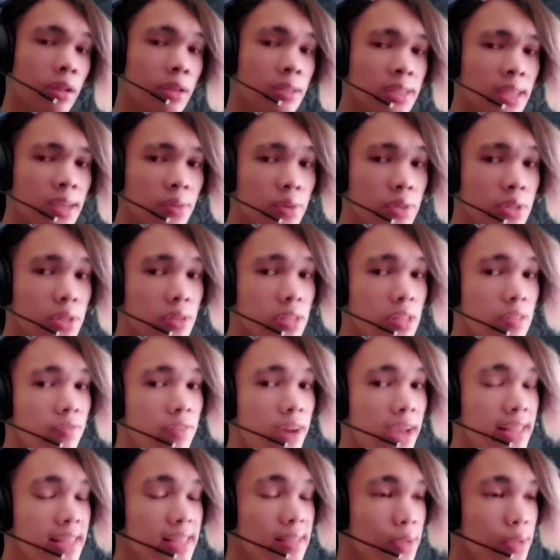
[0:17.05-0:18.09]
looks like we still have to
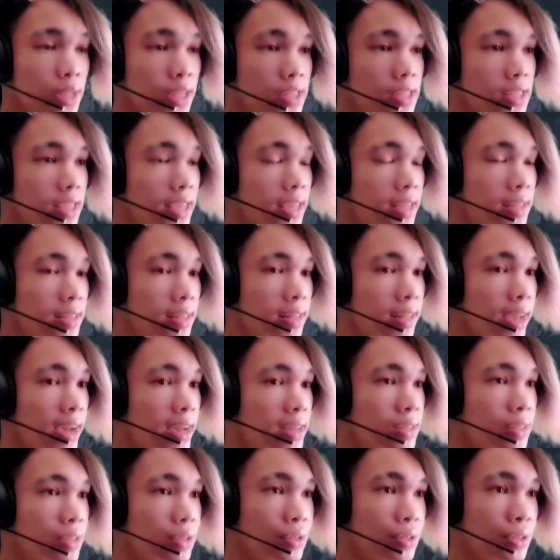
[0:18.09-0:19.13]
find something to get into the
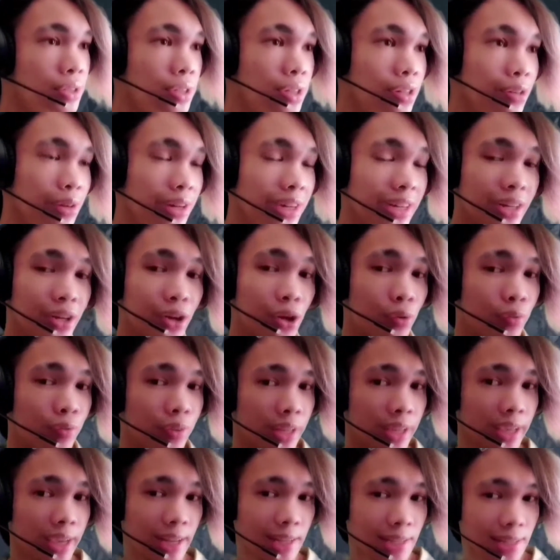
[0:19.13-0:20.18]
castle, so we're gonna
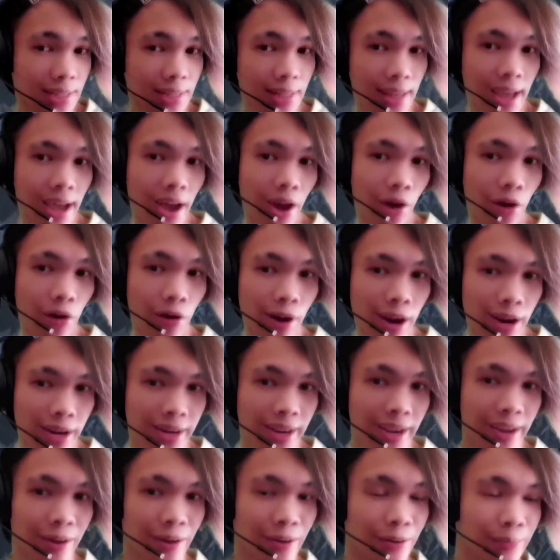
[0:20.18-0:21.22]
hopefully get into that
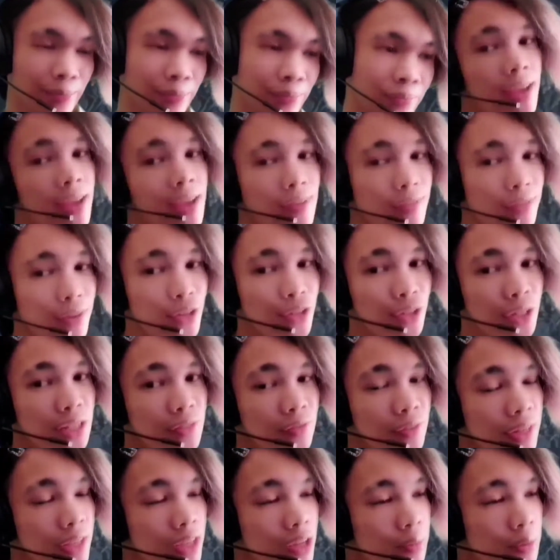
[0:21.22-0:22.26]
right now. If you enjoyed
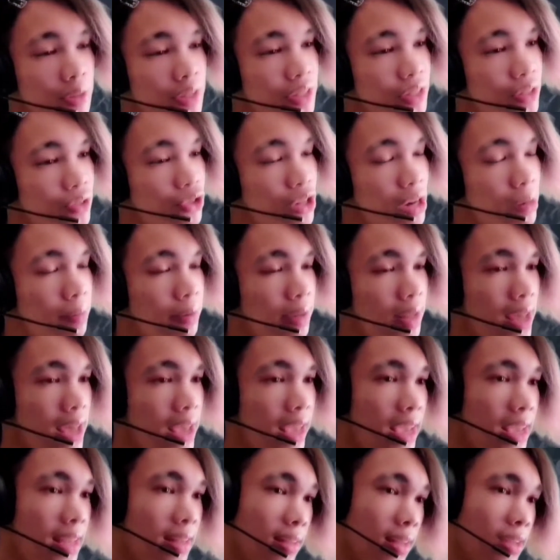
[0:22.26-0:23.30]
this video, please do drop a
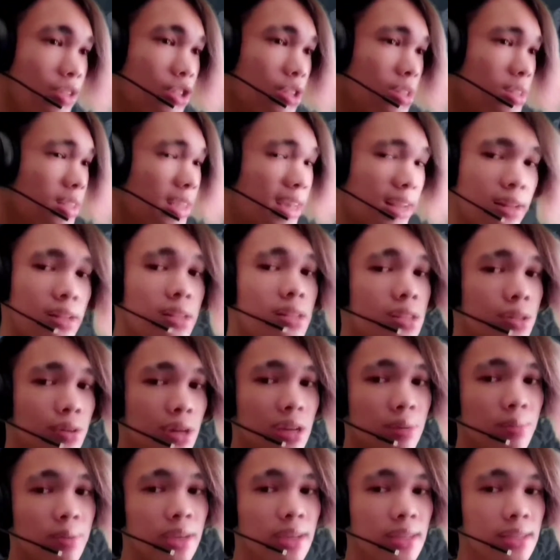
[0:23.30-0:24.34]
like, and let's just get
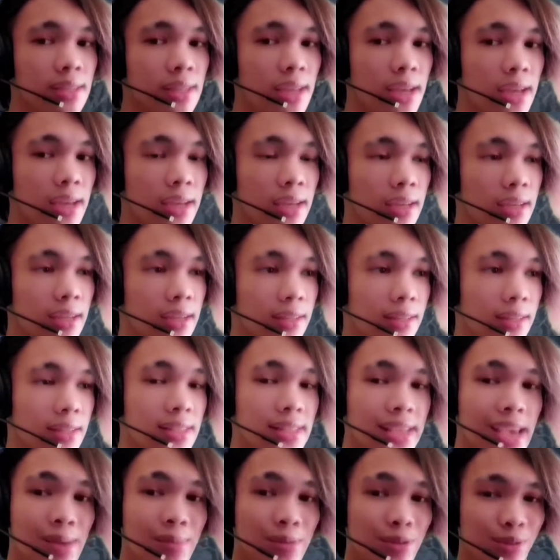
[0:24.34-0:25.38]
into it, because, like,
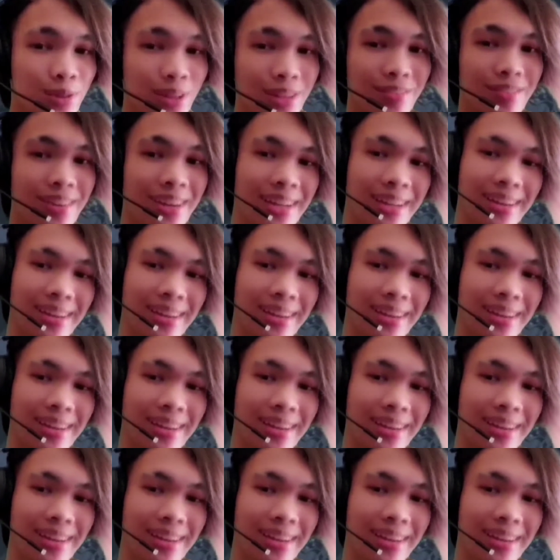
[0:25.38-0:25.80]
this game is really